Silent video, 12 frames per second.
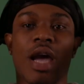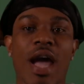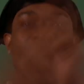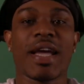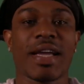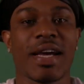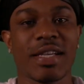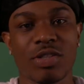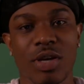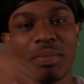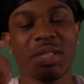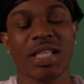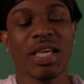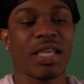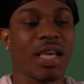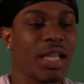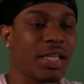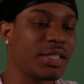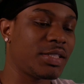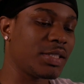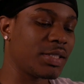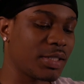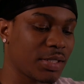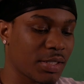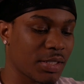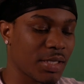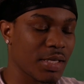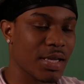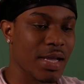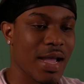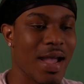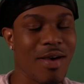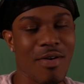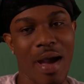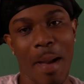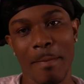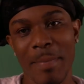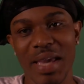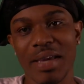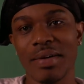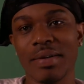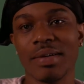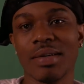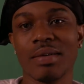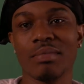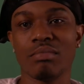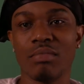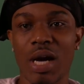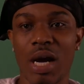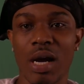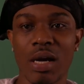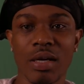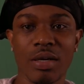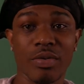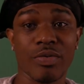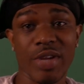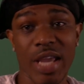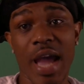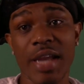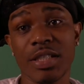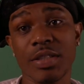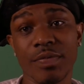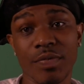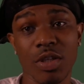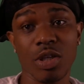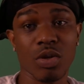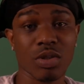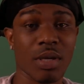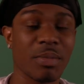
Alright guys, so I'm gonna take y'all into how I make my reaction videos.